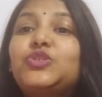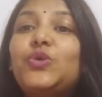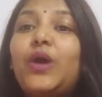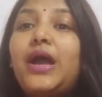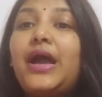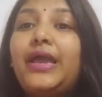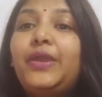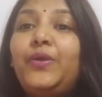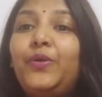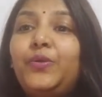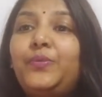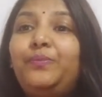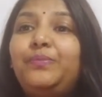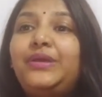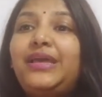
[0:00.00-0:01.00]
So I
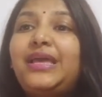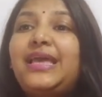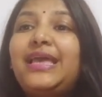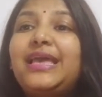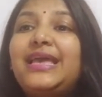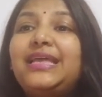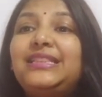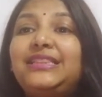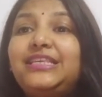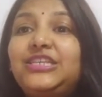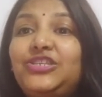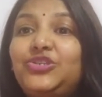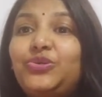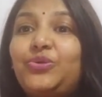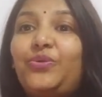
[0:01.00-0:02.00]
hope in
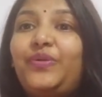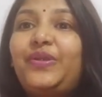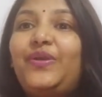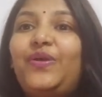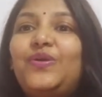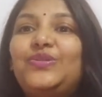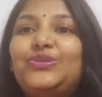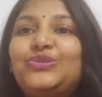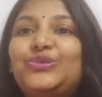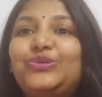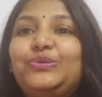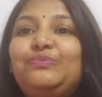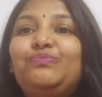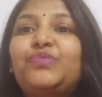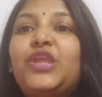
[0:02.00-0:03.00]
this story
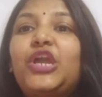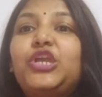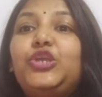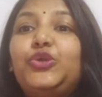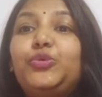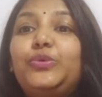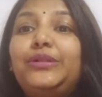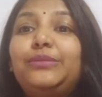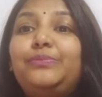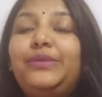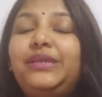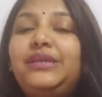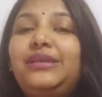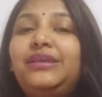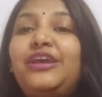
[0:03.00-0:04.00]
also, you will
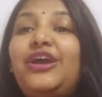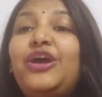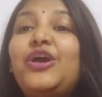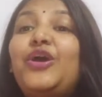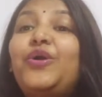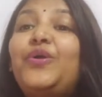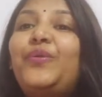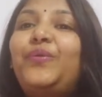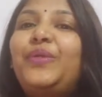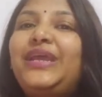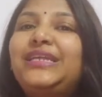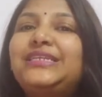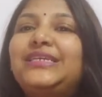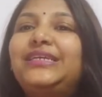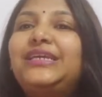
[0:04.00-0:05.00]
be
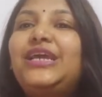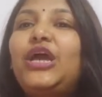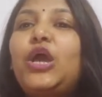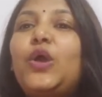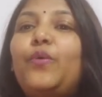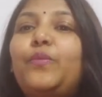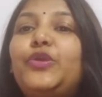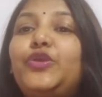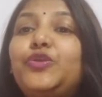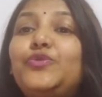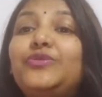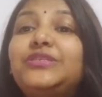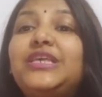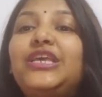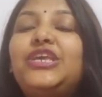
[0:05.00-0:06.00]
reading
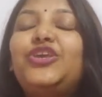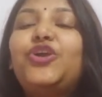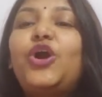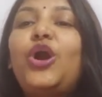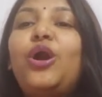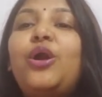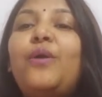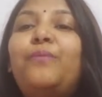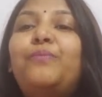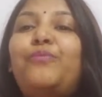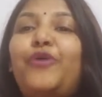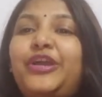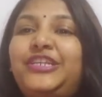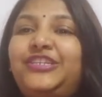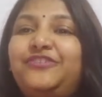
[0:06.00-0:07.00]
using your
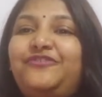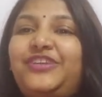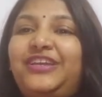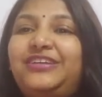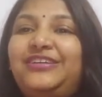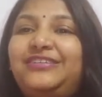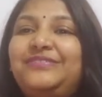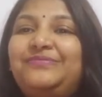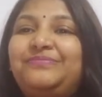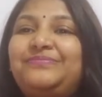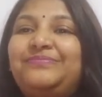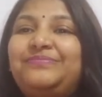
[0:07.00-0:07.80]
pointer finger.